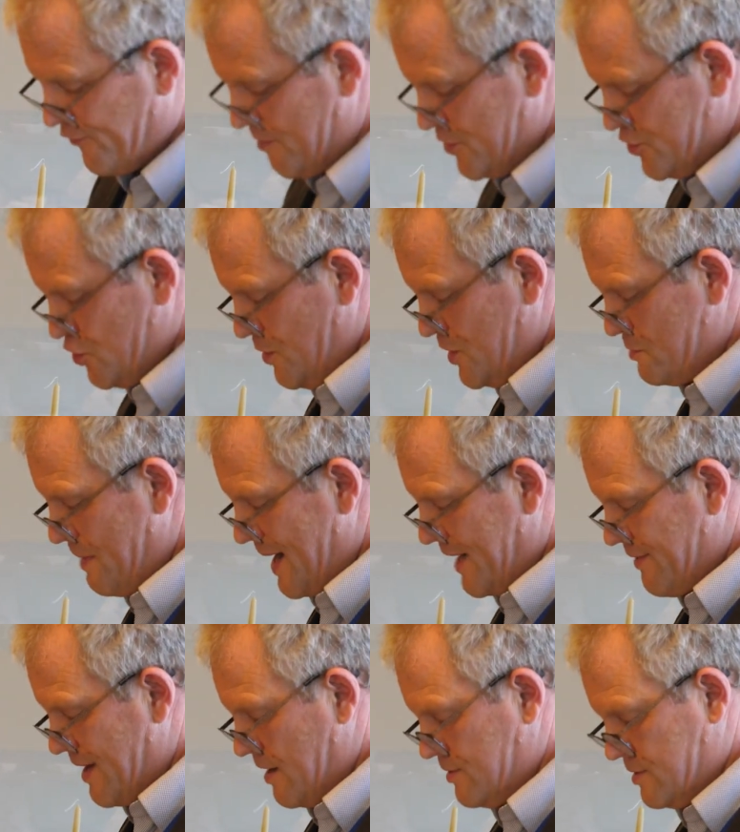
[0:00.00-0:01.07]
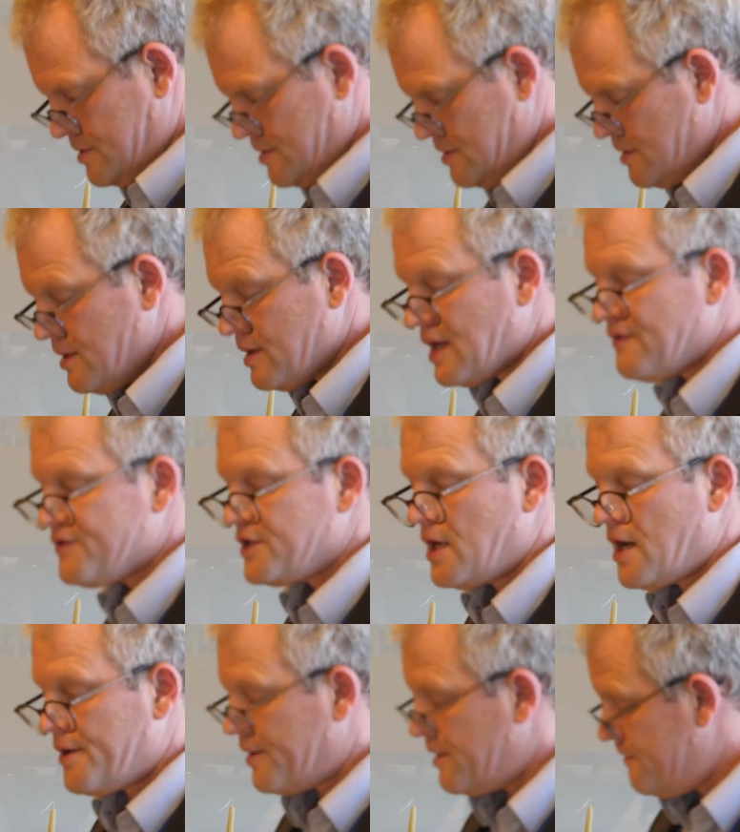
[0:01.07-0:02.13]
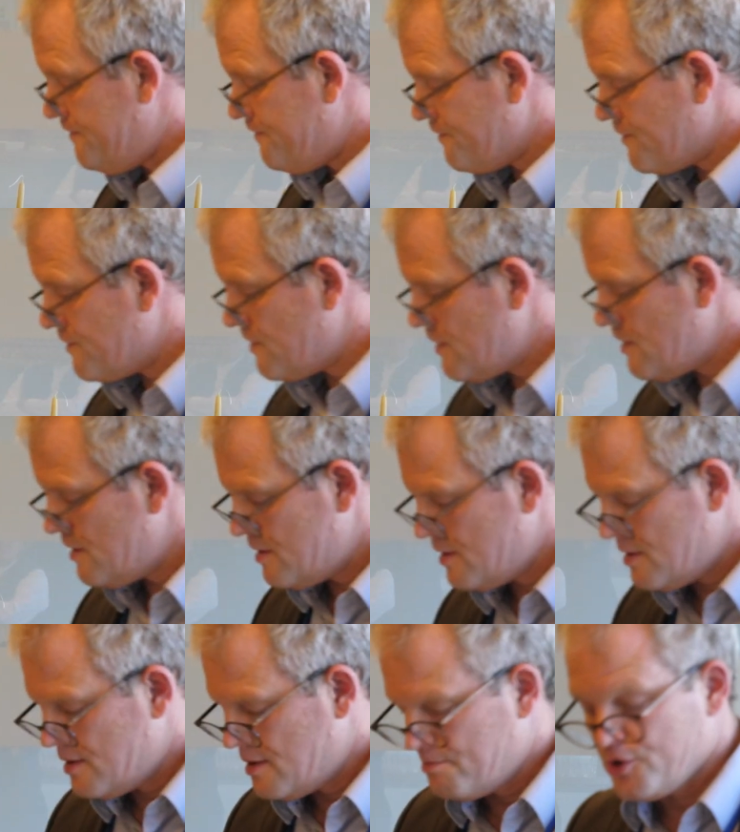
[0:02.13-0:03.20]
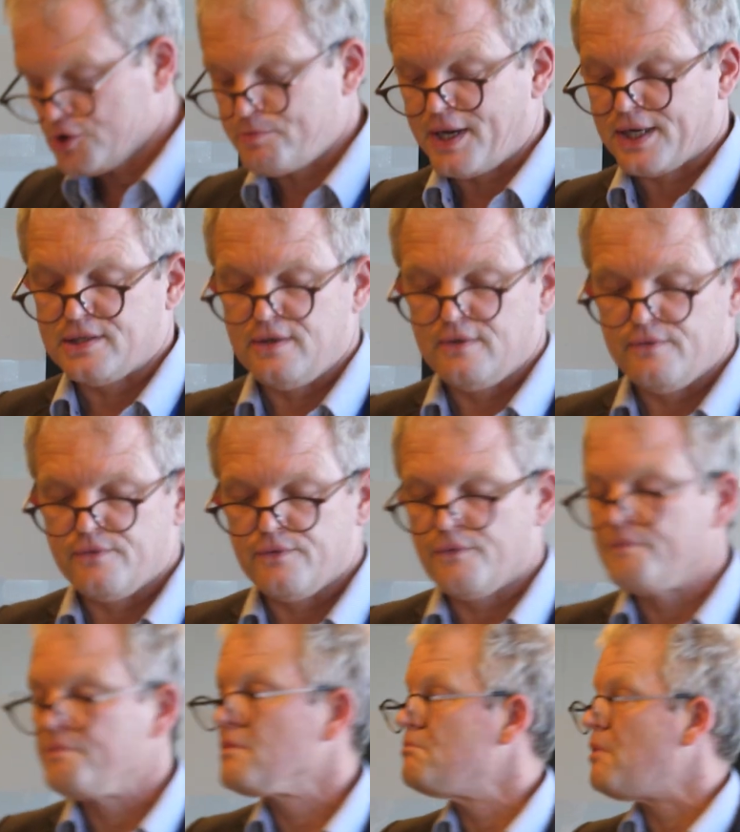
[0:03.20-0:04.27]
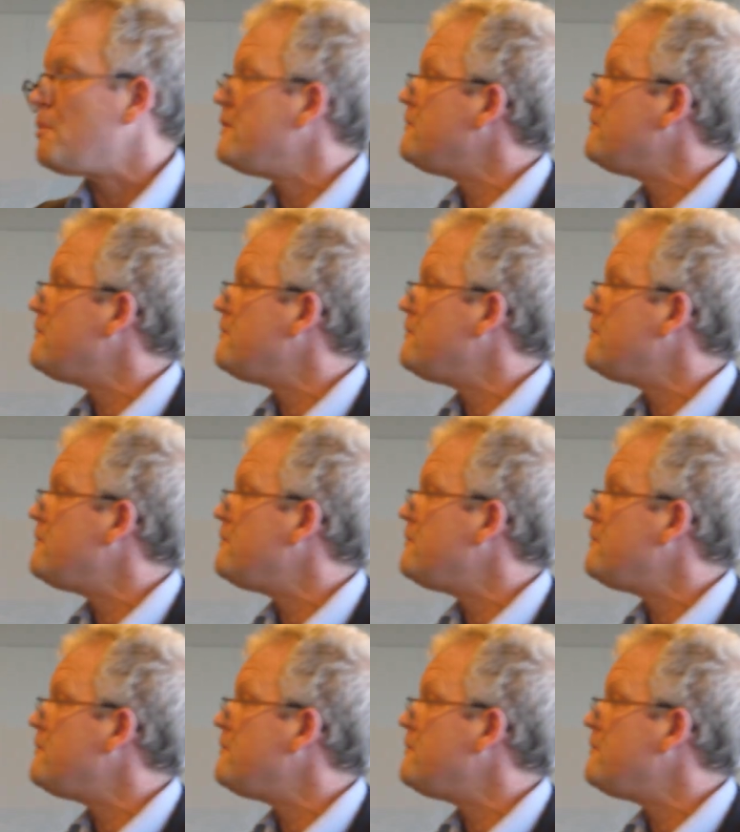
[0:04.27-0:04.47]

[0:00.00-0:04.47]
from a Jewish background, gives another perspective. But